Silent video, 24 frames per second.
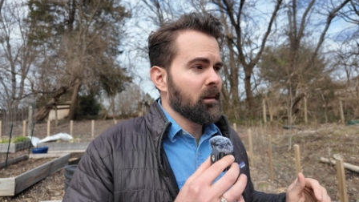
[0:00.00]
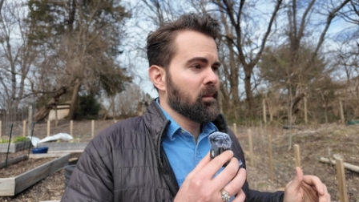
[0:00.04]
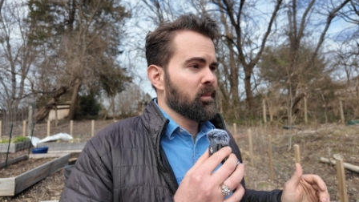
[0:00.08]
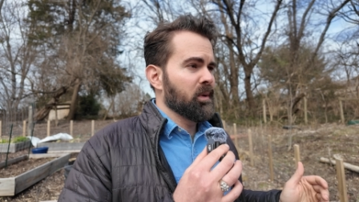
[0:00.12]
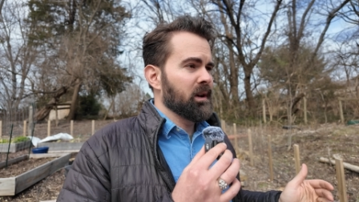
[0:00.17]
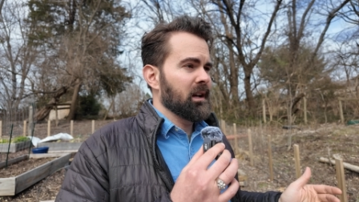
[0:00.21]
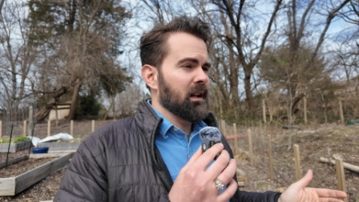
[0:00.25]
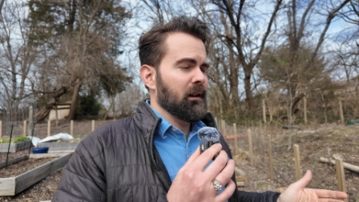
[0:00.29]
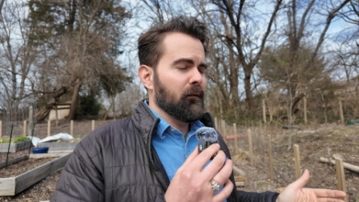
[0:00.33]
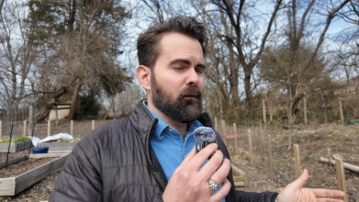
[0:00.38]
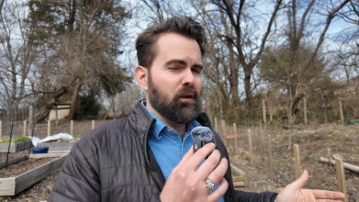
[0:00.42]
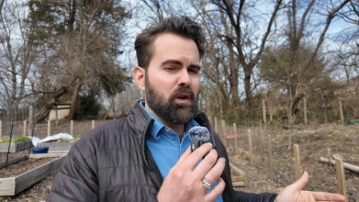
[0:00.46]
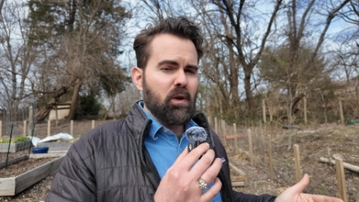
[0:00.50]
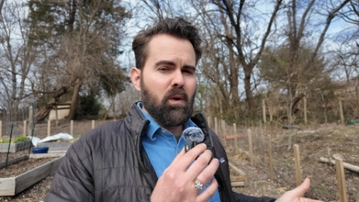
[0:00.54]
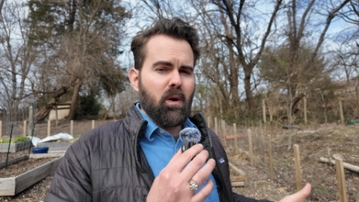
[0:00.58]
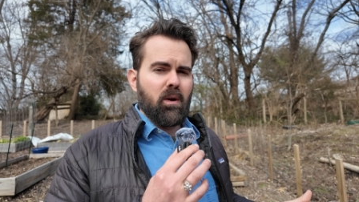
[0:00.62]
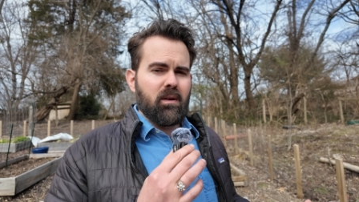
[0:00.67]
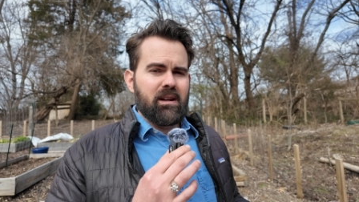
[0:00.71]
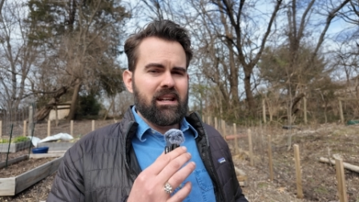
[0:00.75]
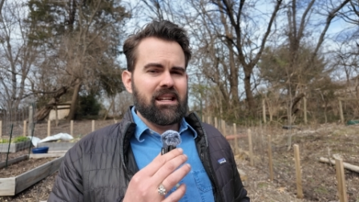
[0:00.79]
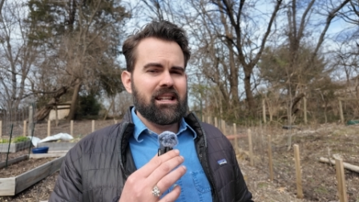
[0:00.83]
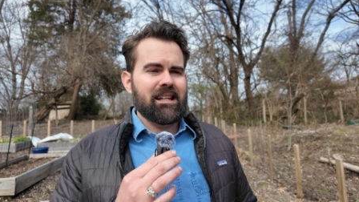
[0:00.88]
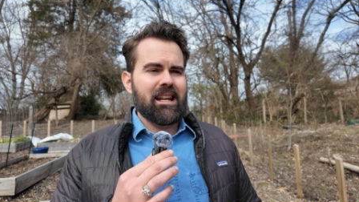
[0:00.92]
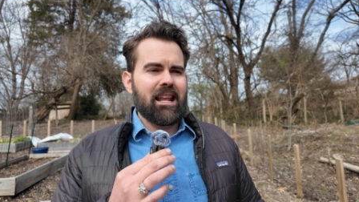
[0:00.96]
But if you
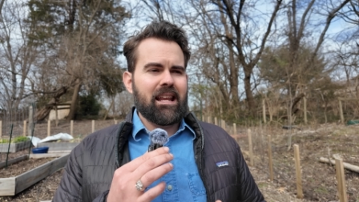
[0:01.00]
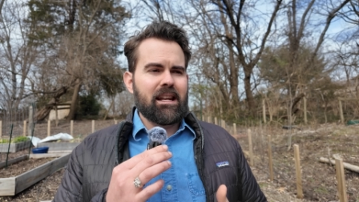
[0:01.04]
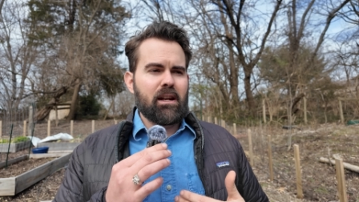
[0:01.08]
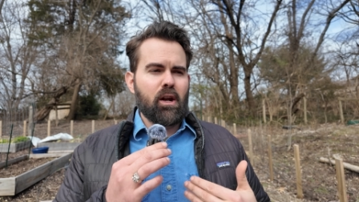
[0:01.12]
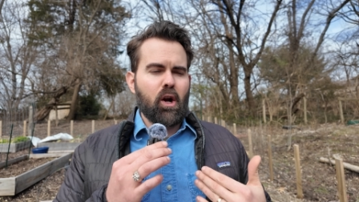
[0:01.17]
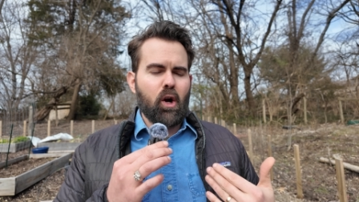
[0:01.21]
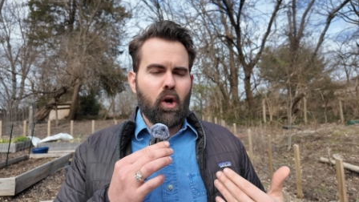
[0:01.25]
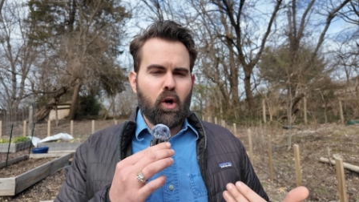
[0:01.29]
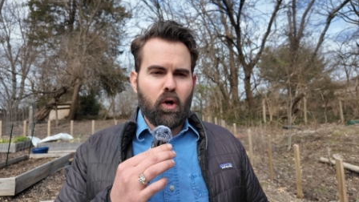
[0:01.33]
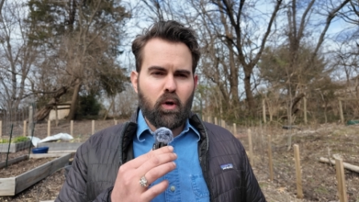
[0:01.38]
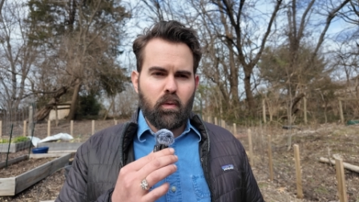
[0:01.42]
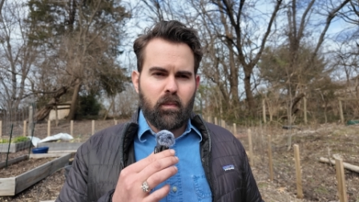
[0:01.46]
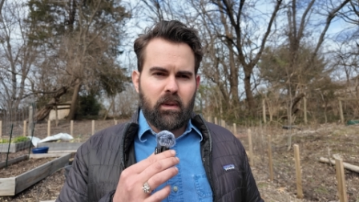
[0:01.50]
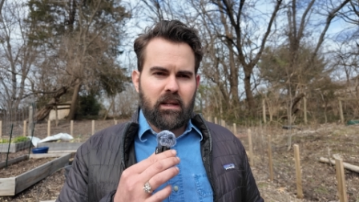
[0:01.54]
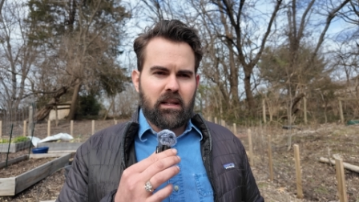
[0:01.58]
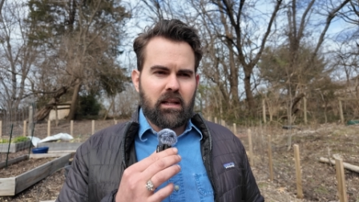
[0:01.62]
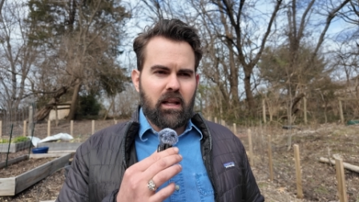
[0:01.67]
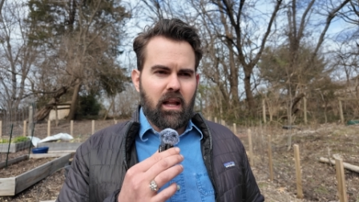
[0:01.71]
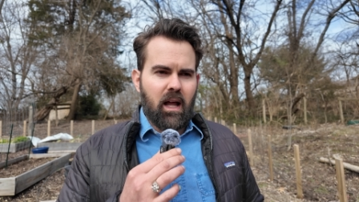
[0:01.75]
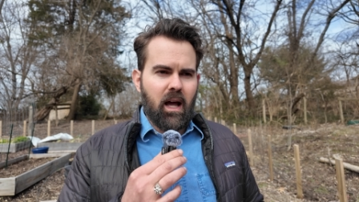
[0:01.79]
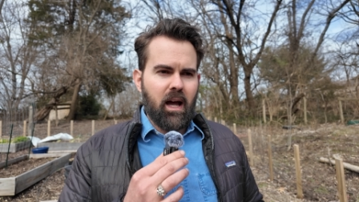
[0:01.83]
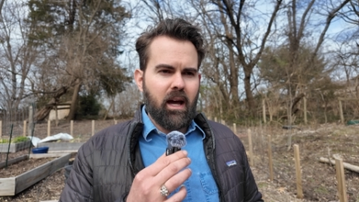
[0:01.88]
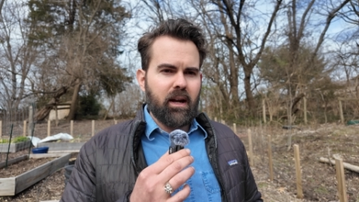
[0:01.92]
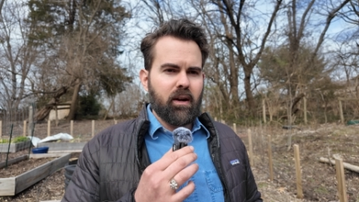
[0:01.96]
are in an urban
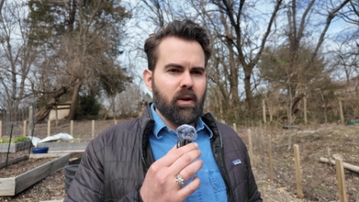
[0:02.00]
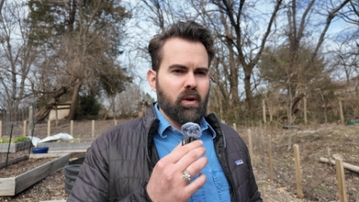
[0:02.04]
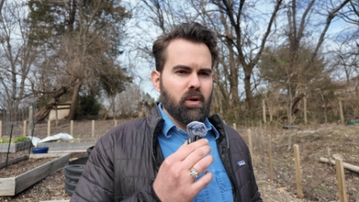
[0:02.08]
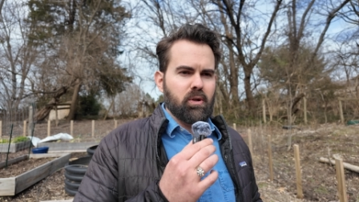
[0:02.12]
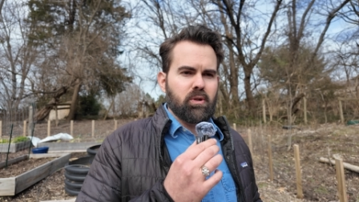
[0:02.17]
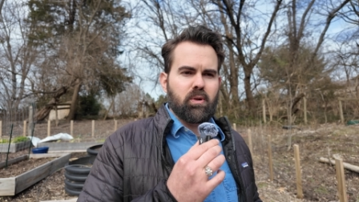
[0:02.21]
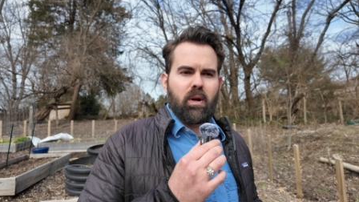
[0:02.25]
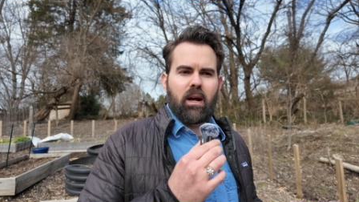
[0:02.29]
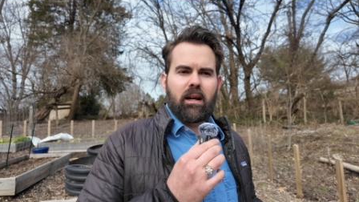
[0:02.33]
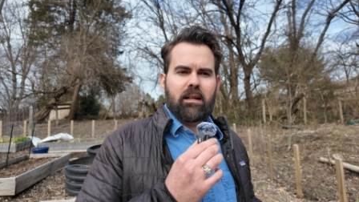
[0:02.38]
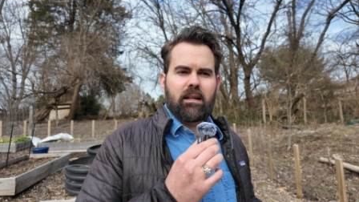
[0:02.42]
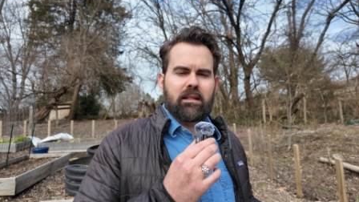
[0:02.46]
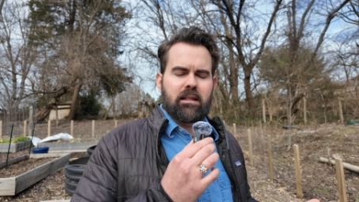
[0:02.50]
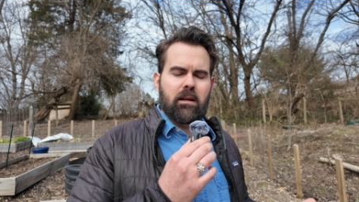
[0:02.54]
lot or trying